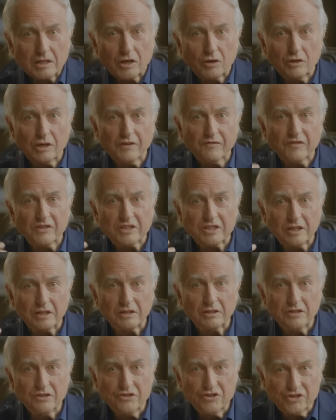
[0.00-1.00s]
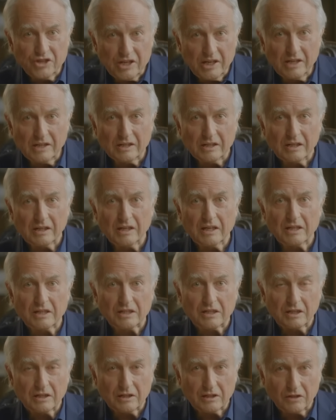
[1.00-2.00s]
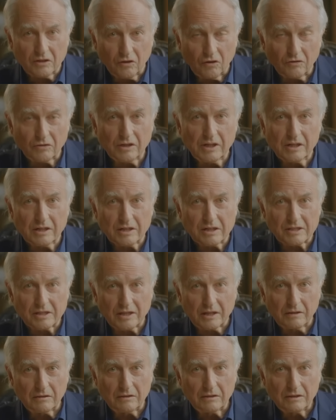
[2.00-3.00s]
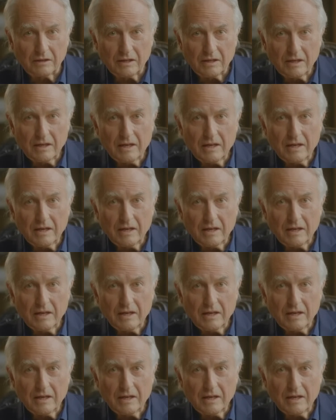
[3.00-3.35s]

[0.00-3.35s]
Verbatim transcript: So if a certain gene is turned on in a cell,